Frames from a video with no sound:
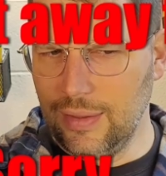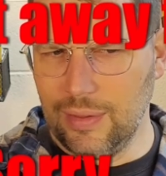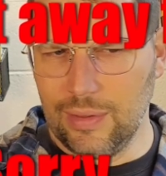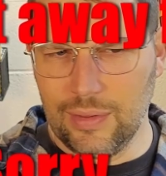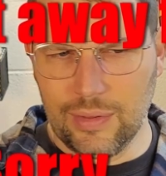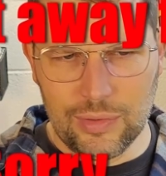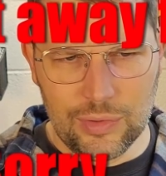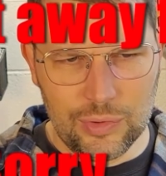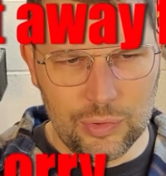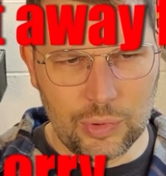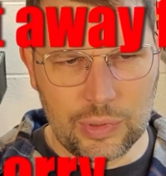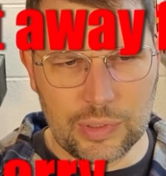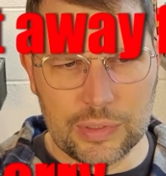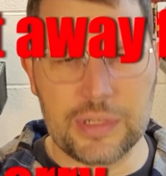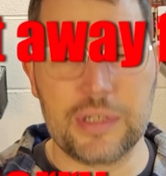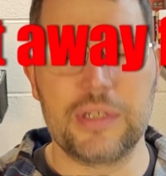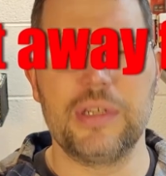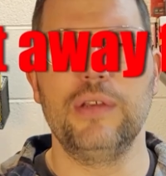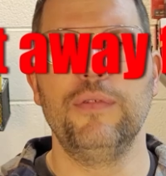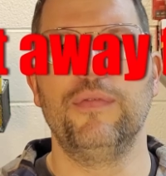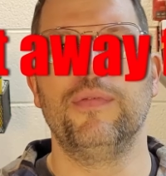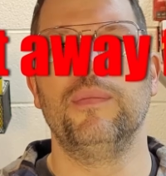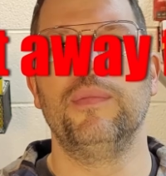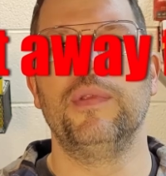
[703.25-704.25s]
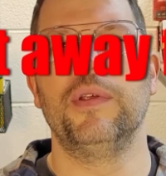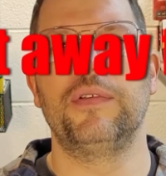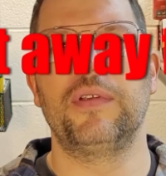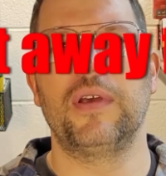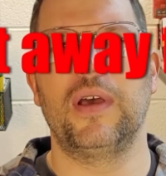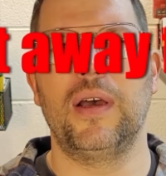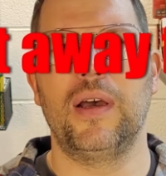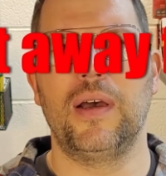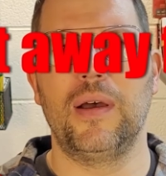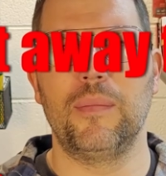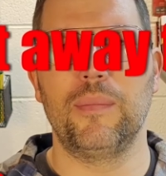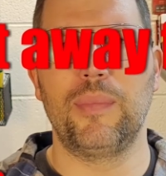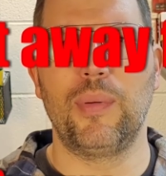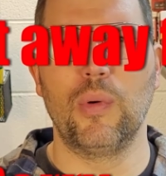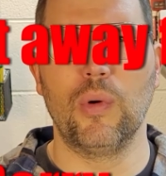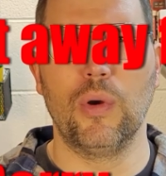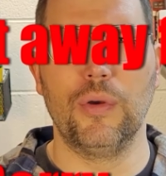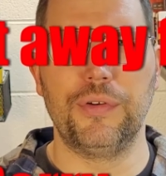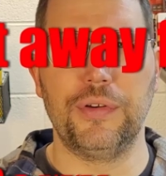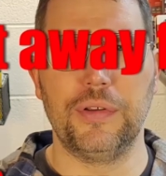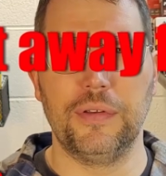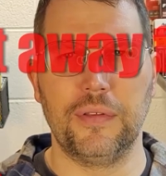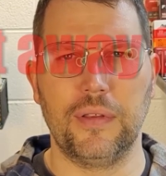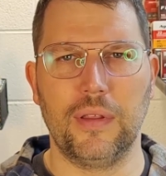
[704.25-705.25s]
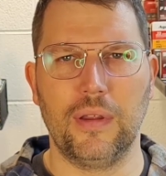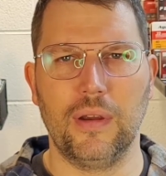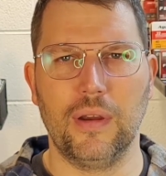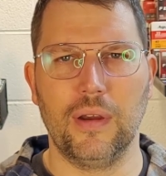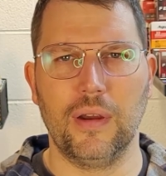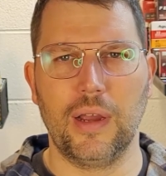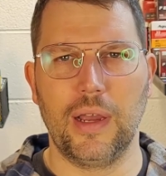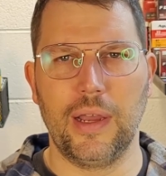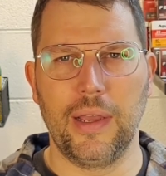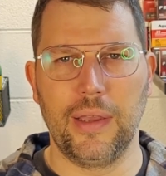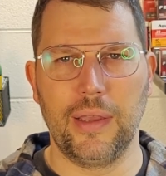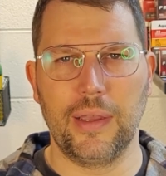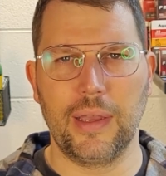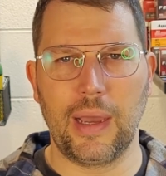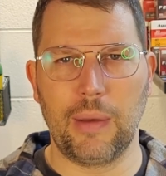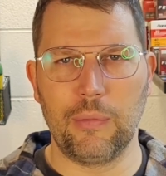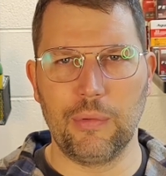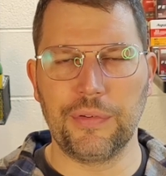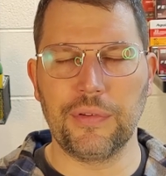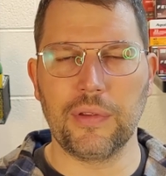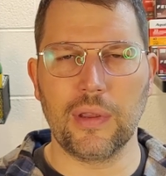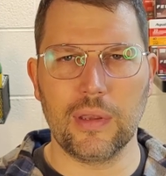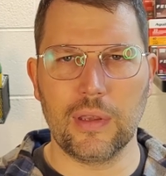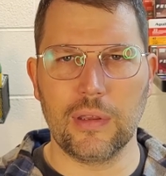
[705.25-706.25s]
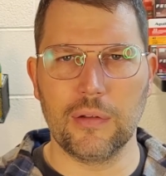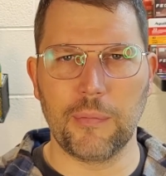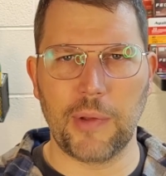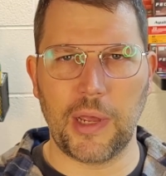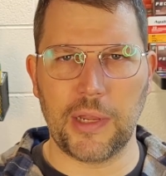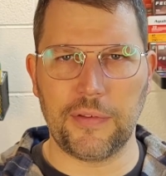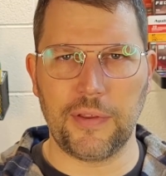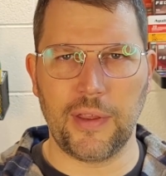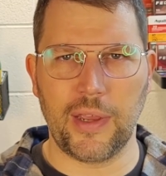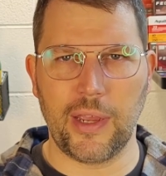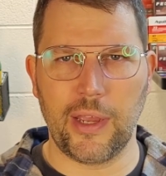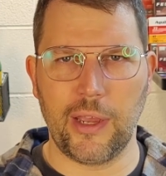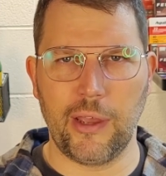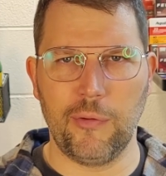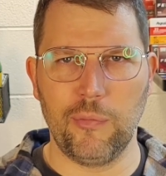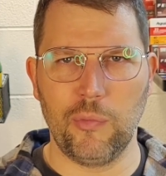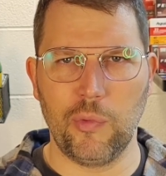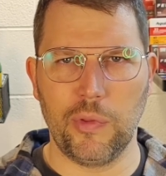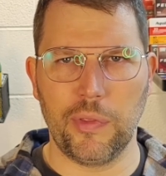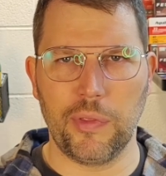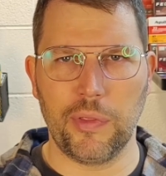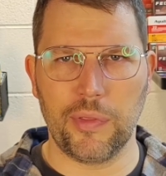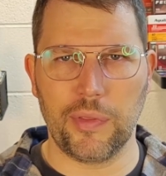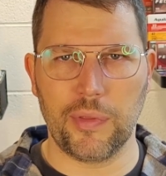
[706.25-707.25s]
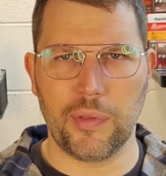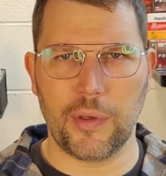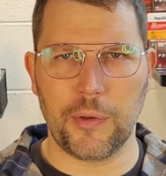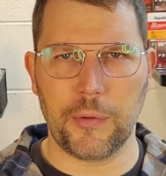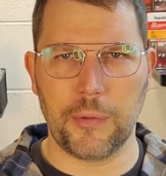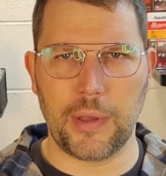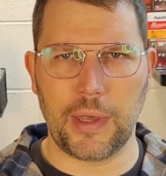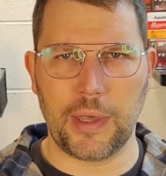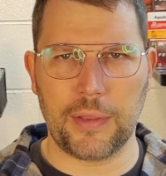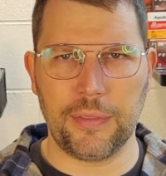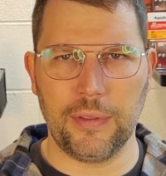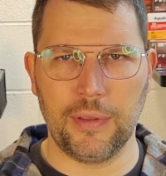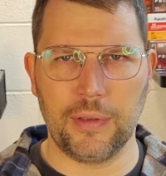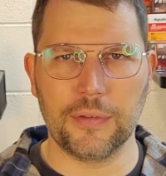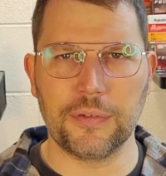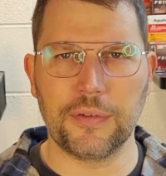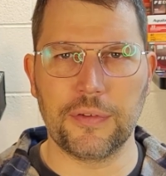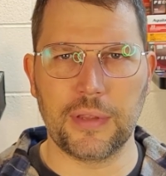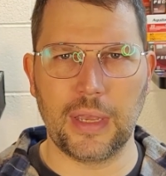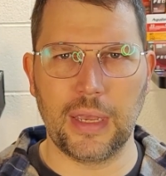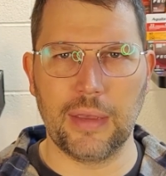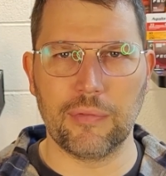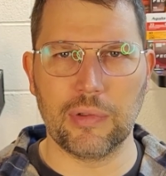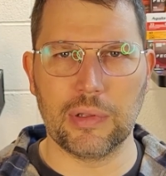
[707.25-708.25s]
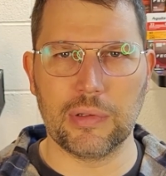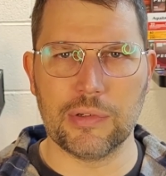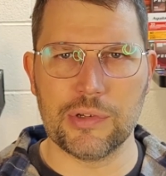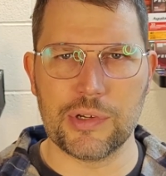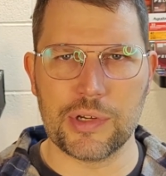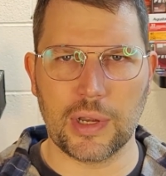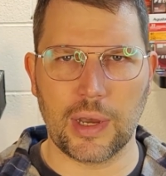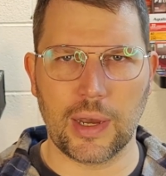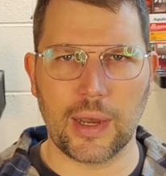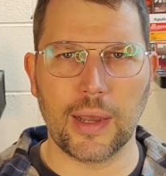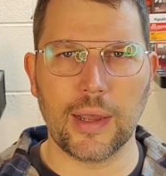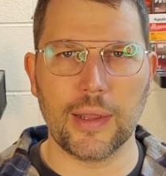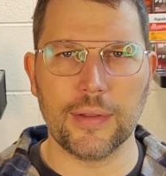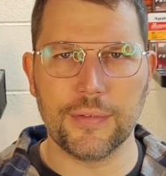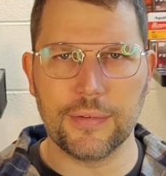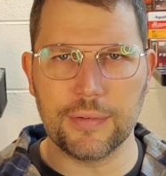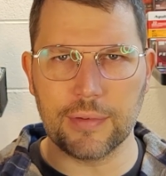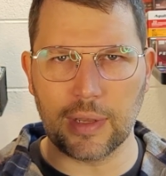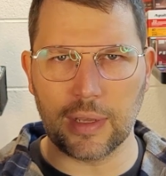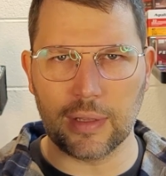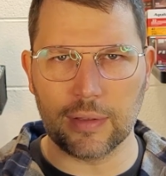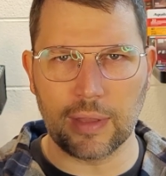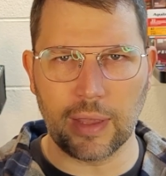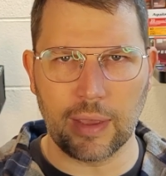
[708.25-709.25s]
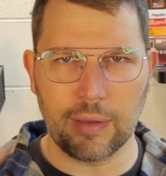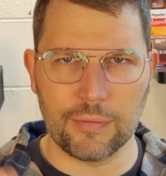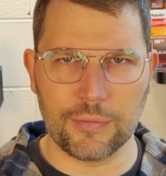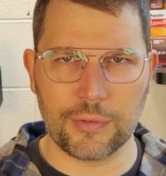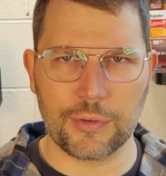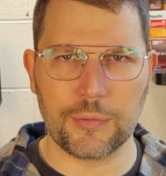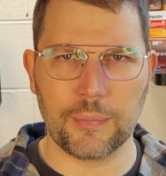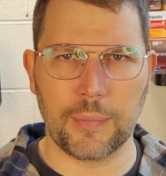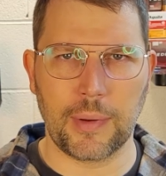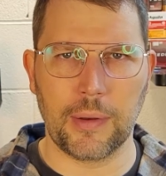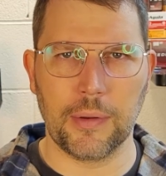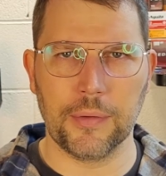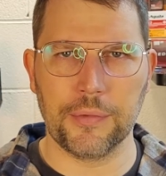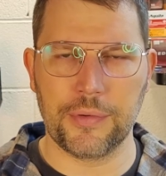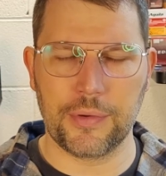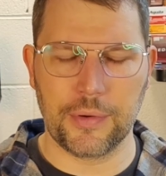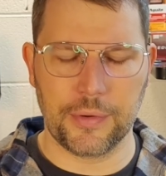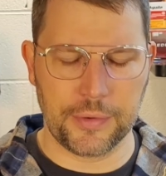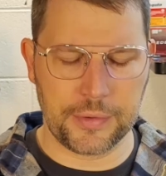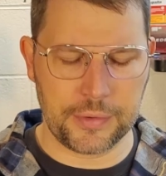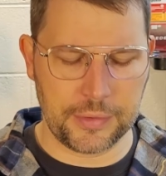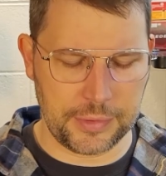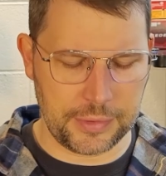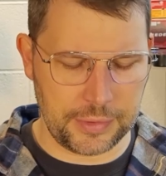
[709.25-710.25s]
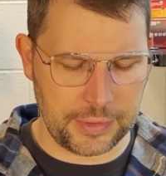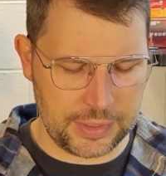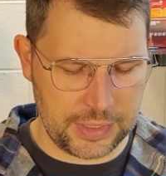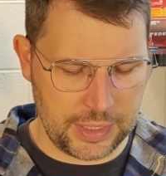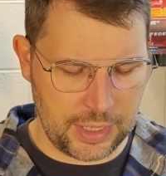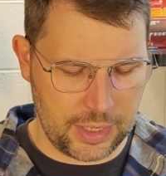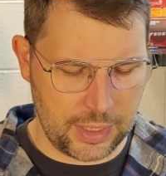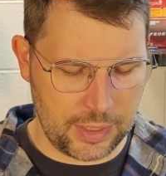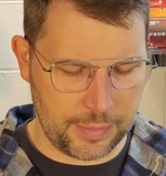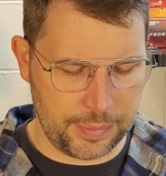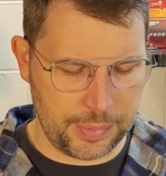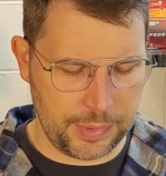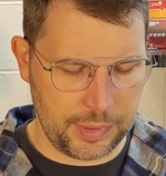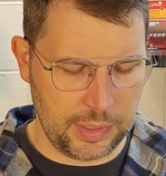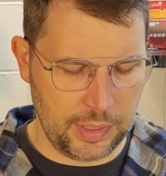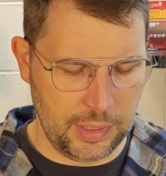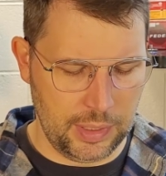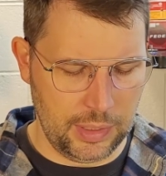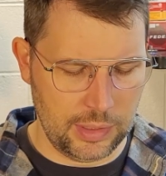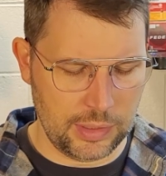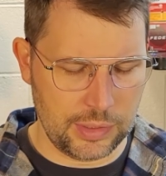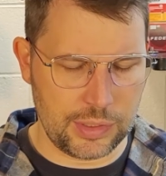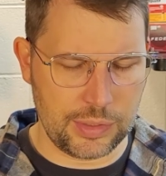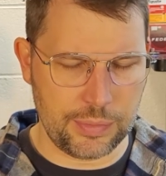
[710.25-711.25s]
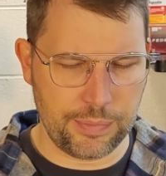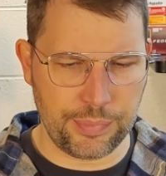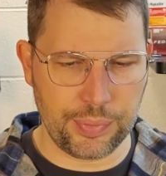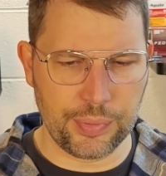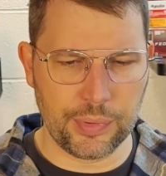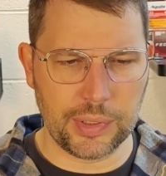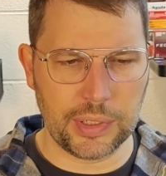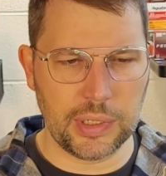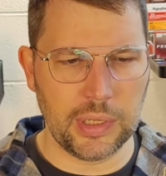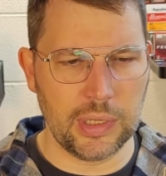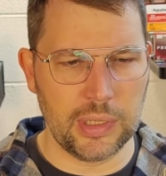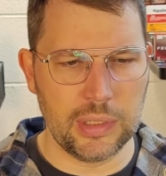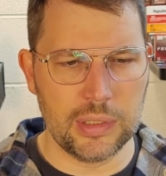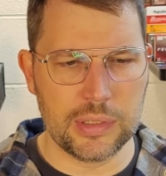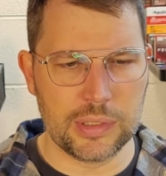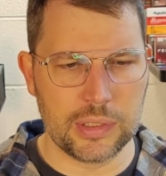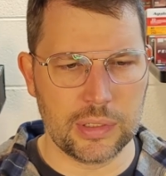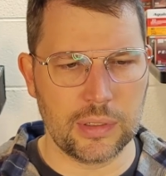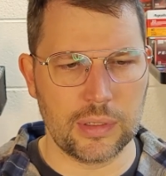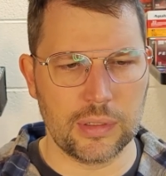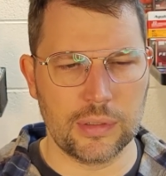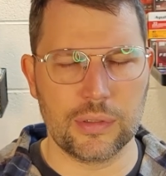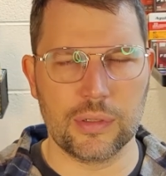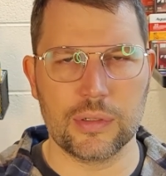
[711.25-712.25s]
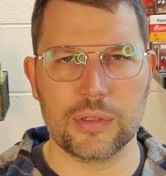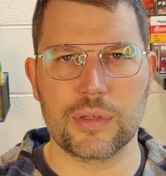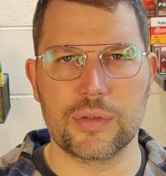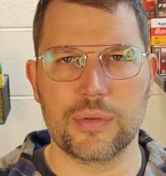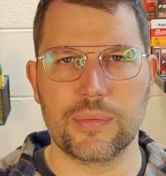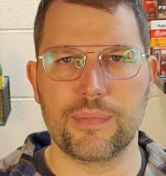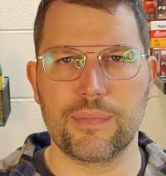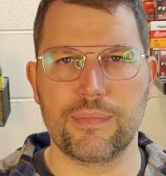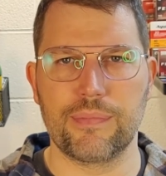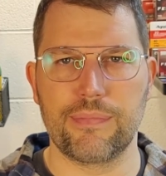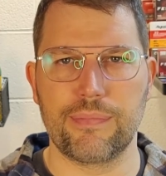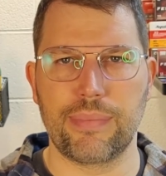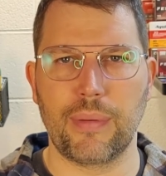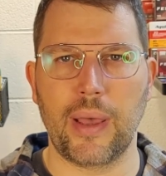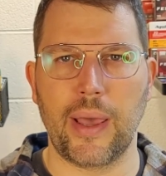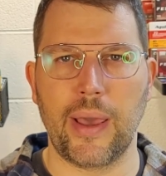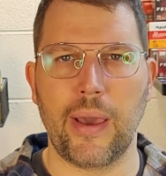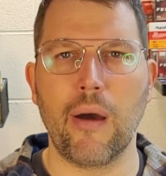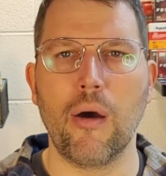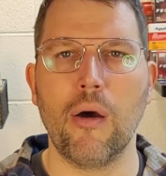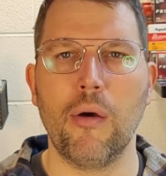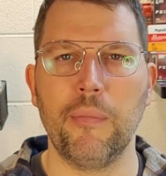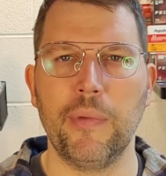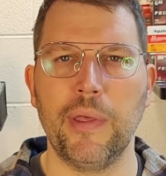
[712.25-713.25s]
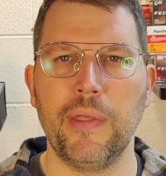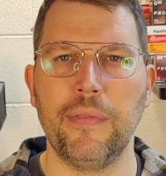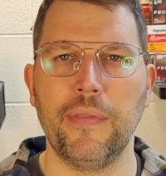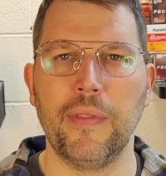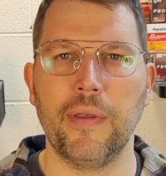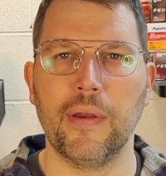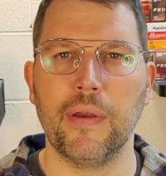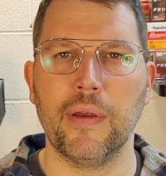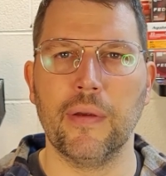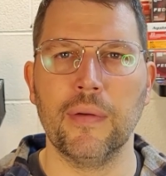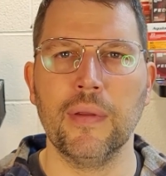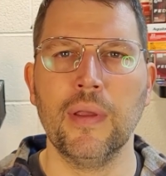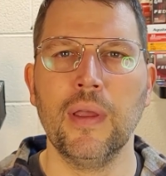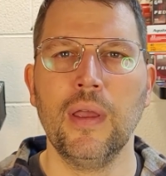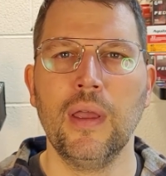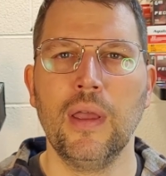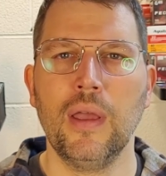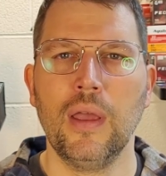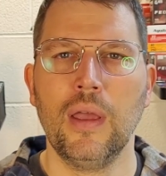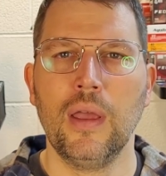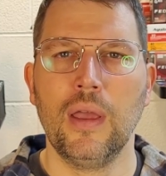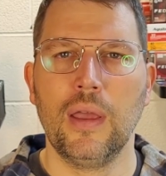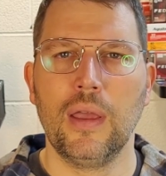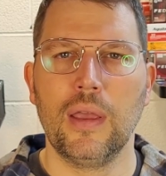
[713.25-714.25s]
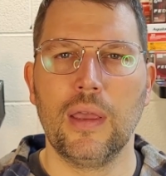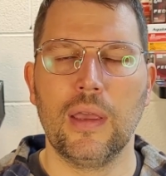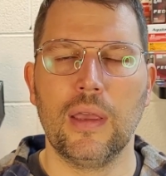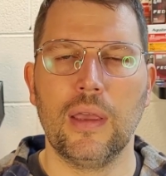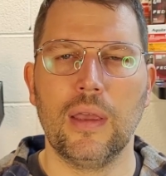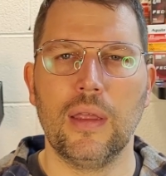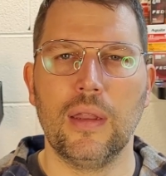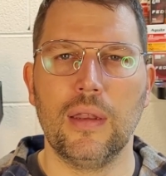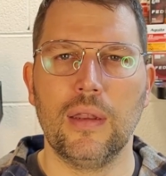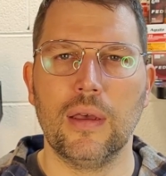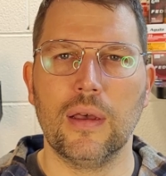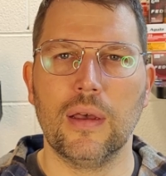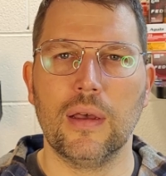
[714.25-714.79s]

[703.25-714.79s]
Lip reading: You can see from the top portion there, like I was taking my time with I think 7 shots at that small circle in the top, and it's pretty easy to just plow them in there, and